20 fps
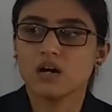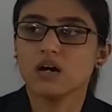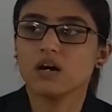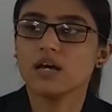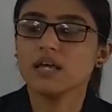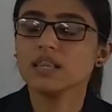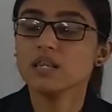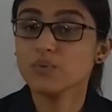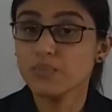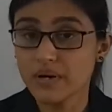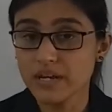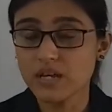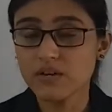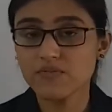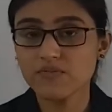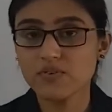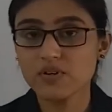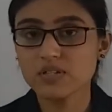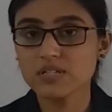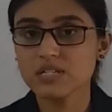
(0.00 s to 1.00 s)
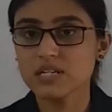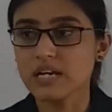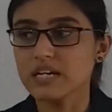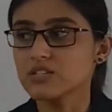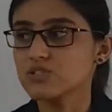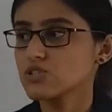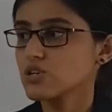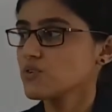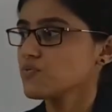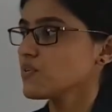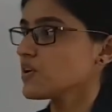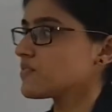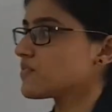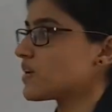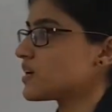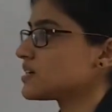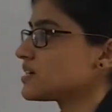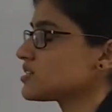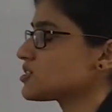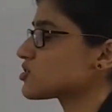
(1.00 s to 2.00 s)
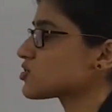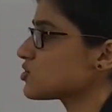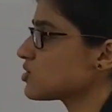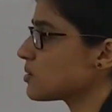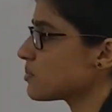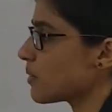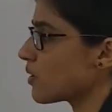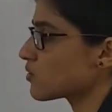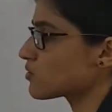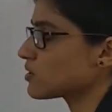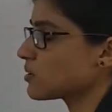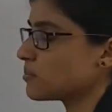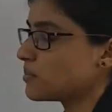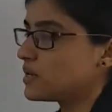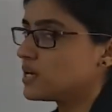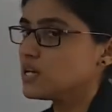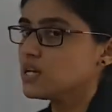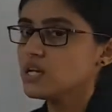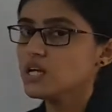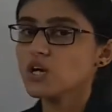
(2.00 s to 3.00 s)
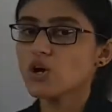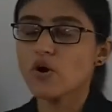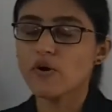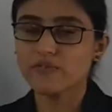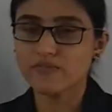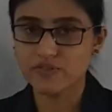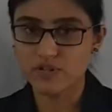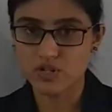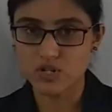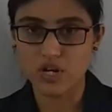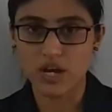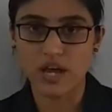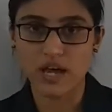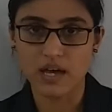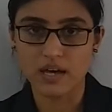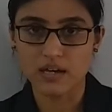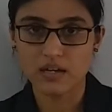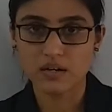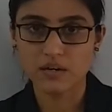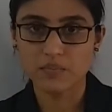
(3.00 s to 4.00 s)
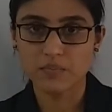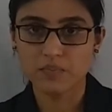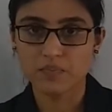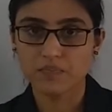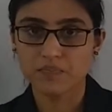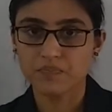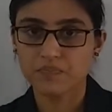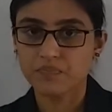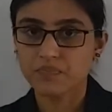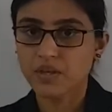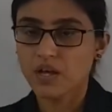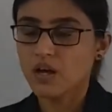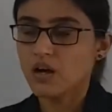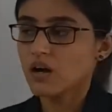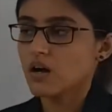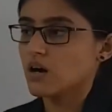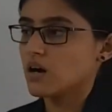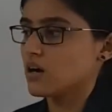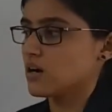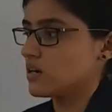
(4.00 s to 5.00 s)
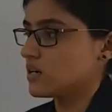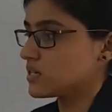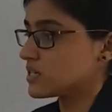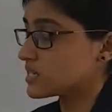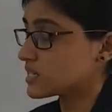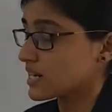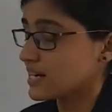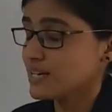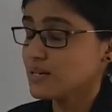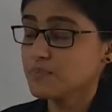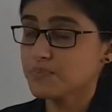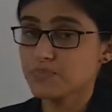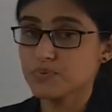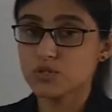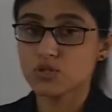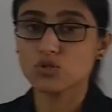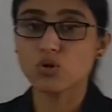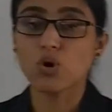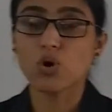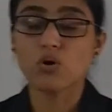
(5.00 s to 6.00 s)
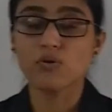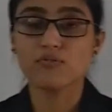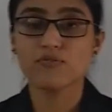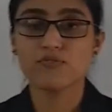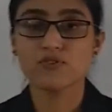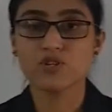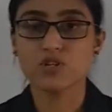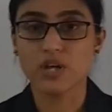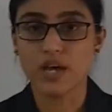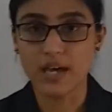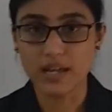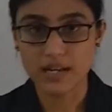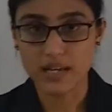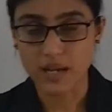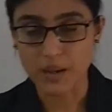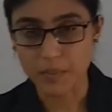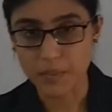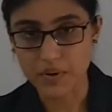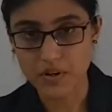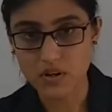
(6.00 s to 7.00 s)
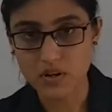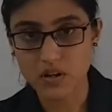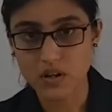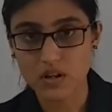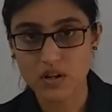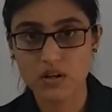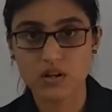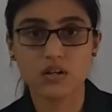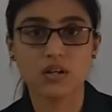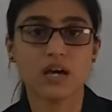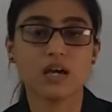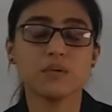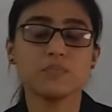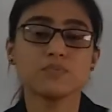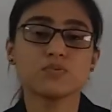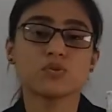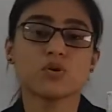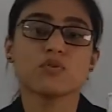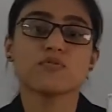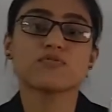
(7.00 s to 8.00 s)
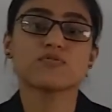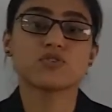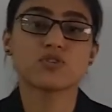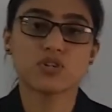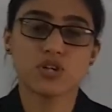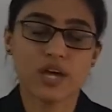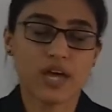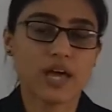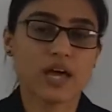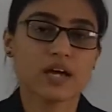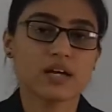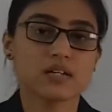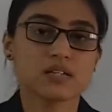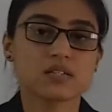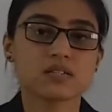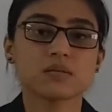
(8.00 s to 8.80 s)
In the very first lecture, we have understood about the meaning of share, types of share capital, types of shares,